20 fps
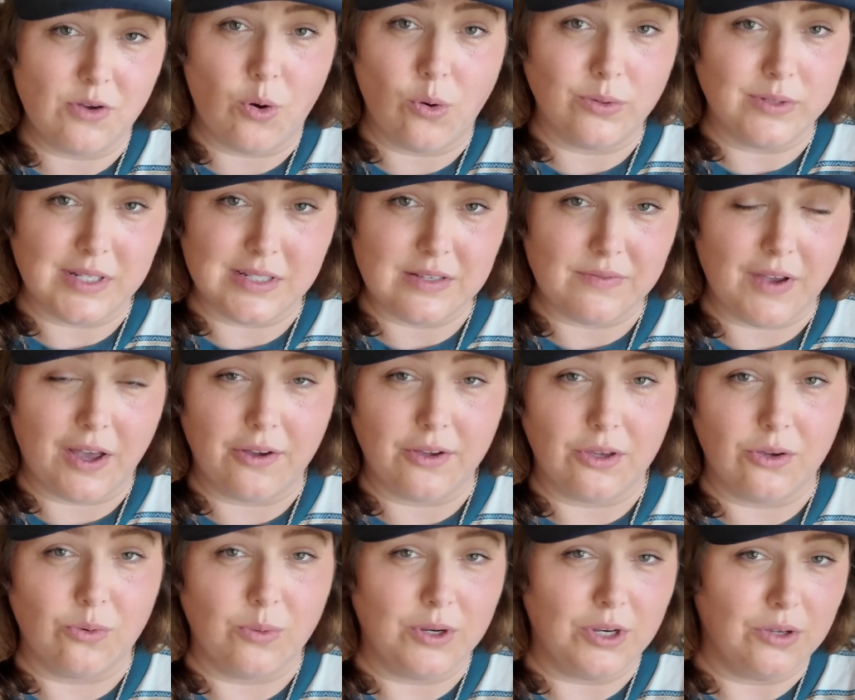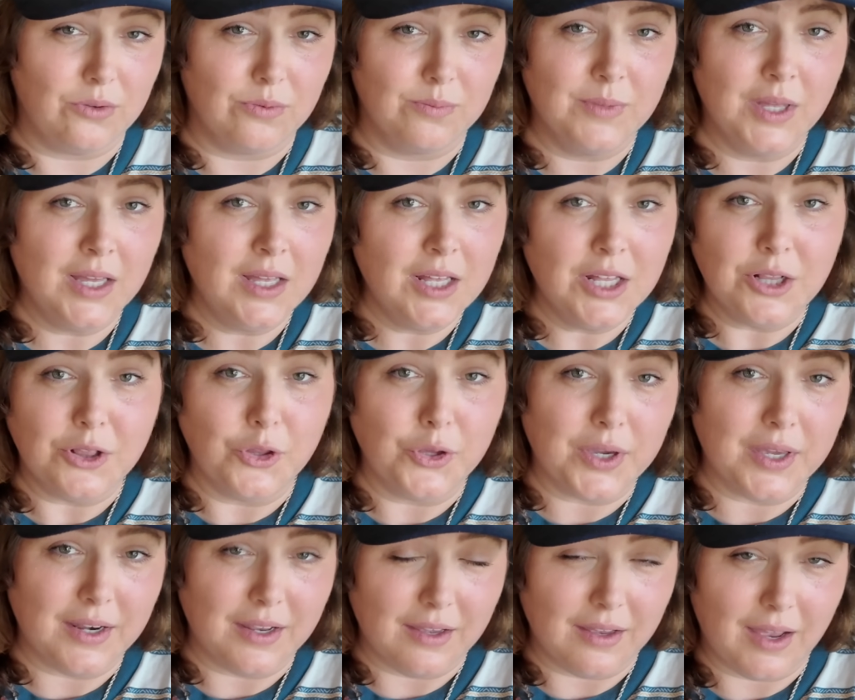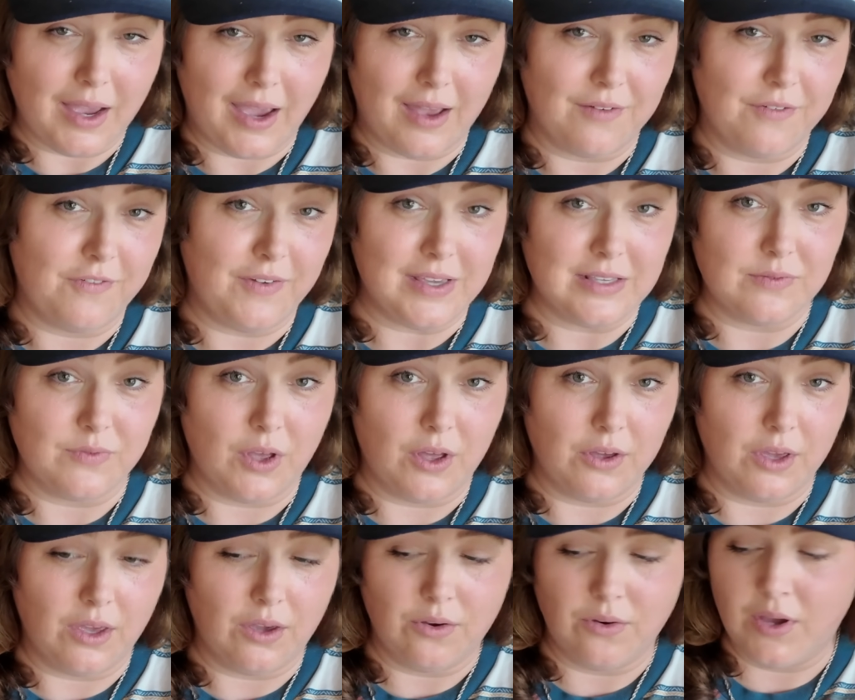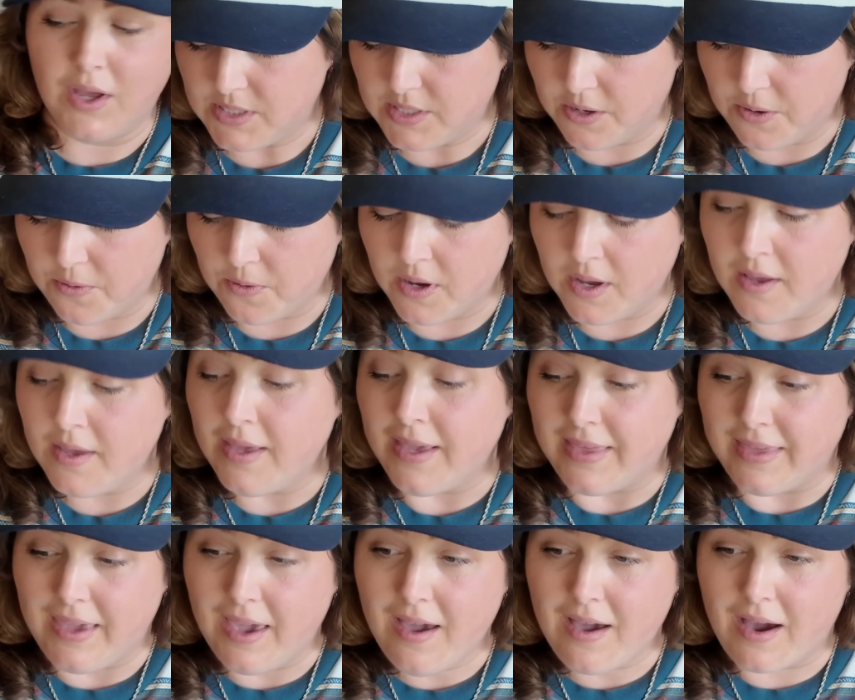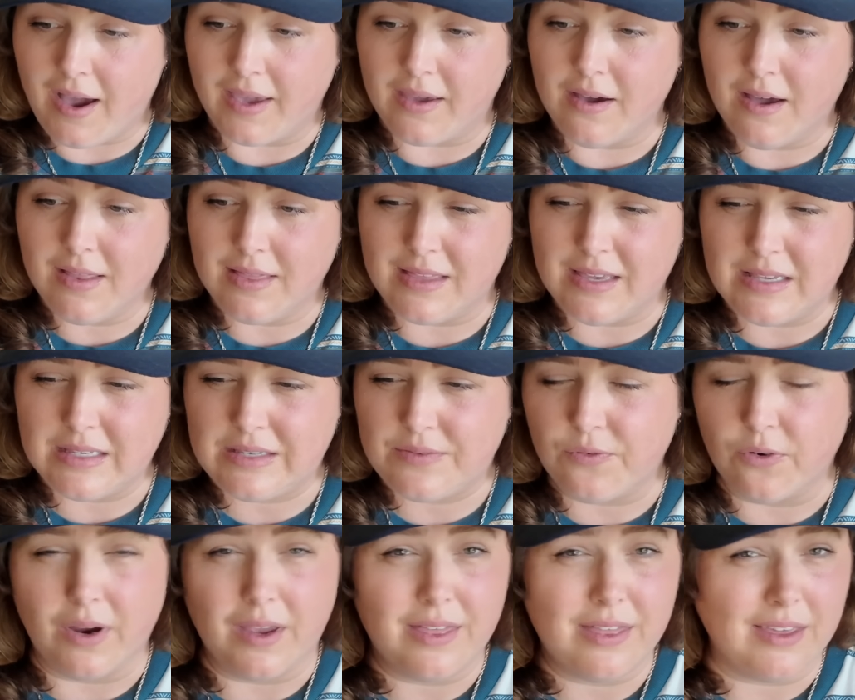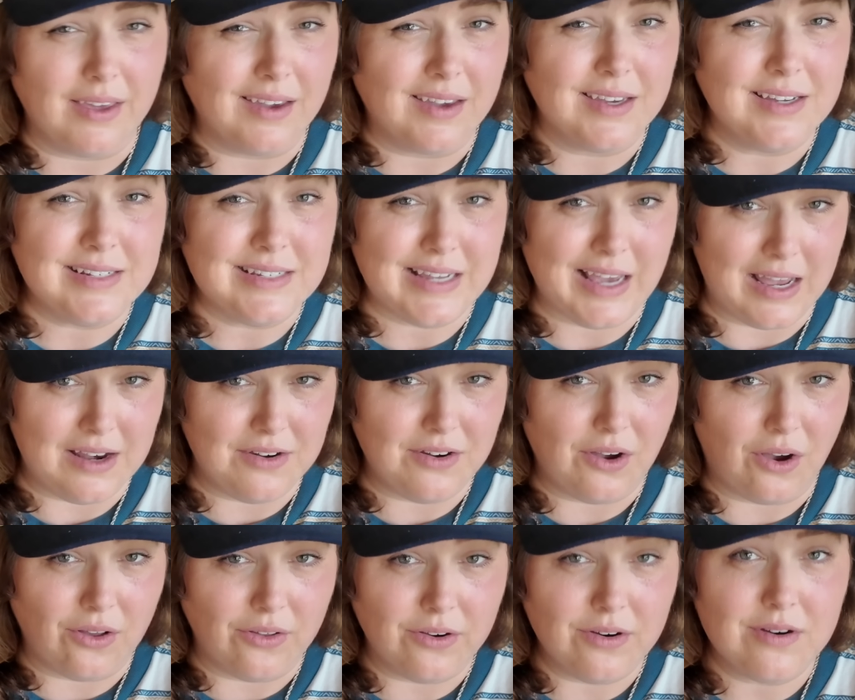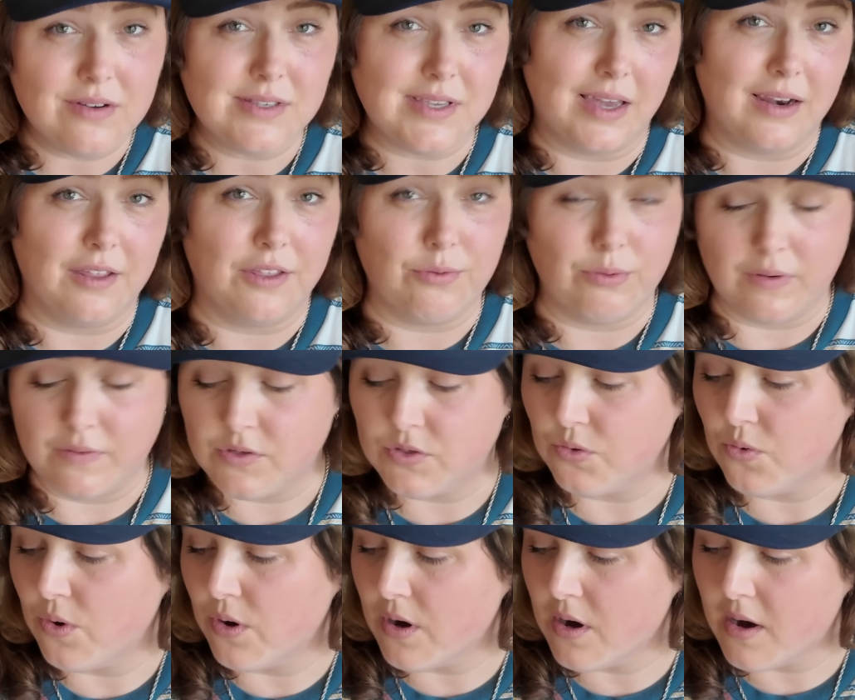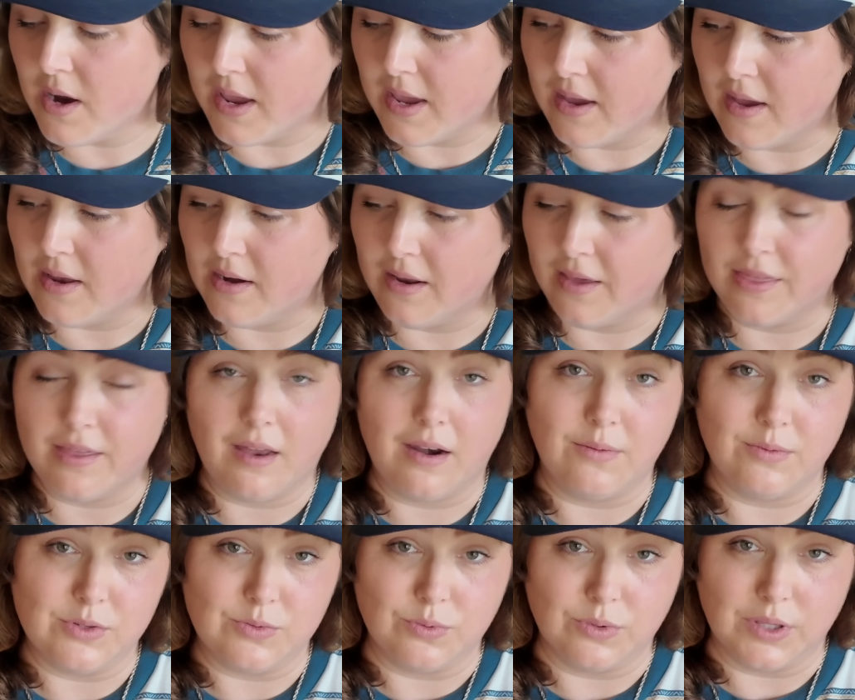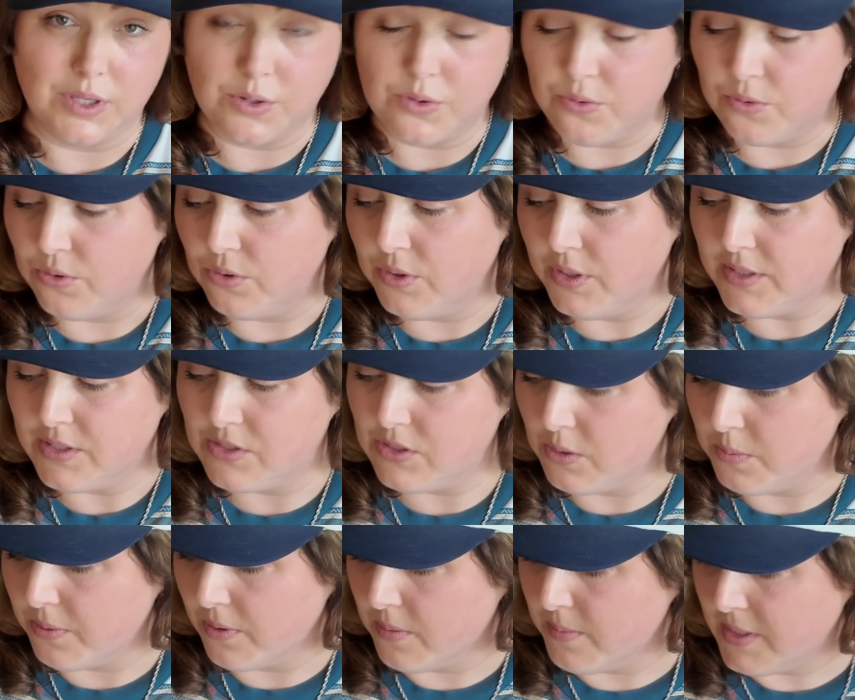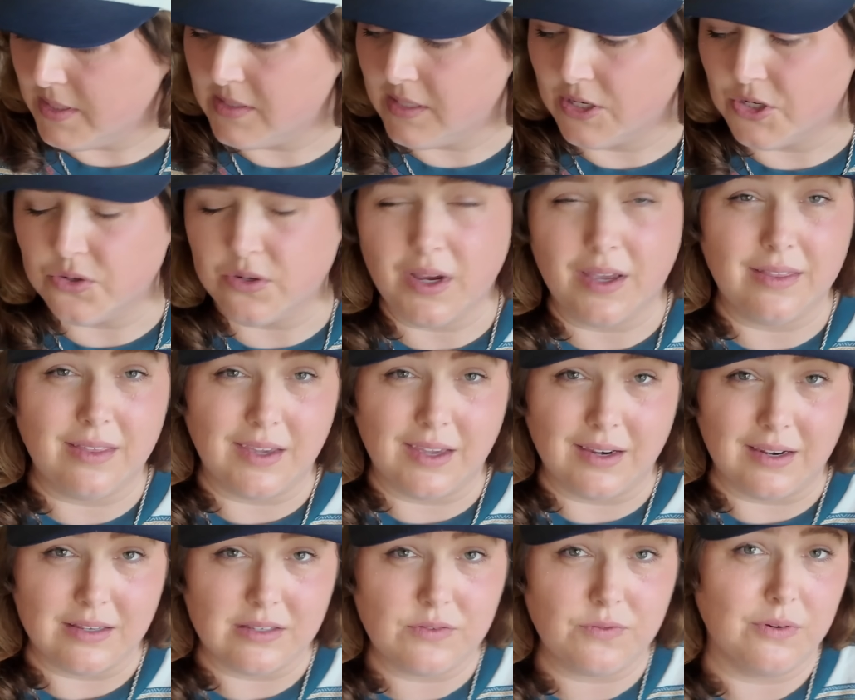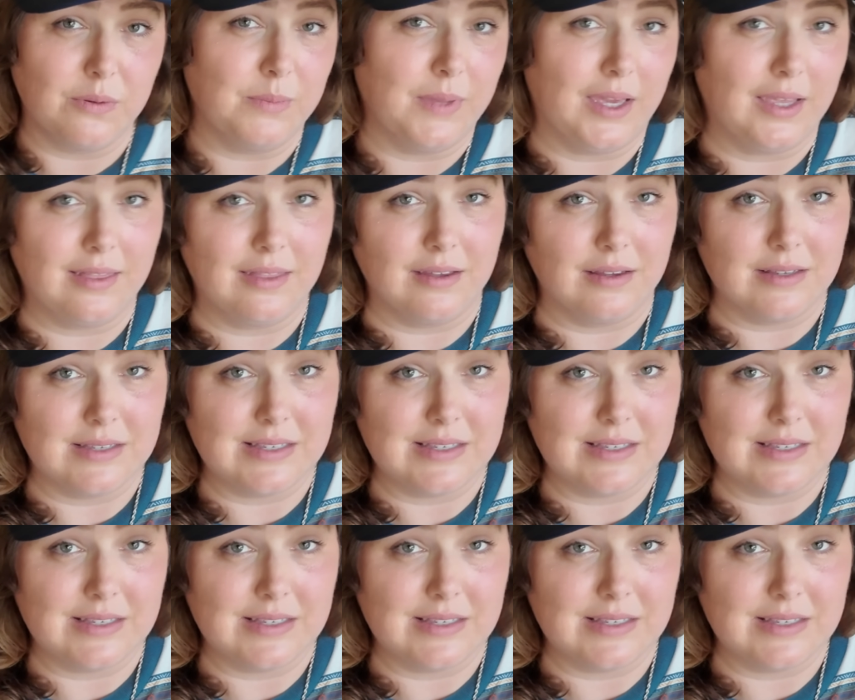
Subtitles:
holds its value when you look at it at face value. So yeah, I got this for I think $10 at a thrift store, and I thought it was really cool and super or mid-century. I think it is from like the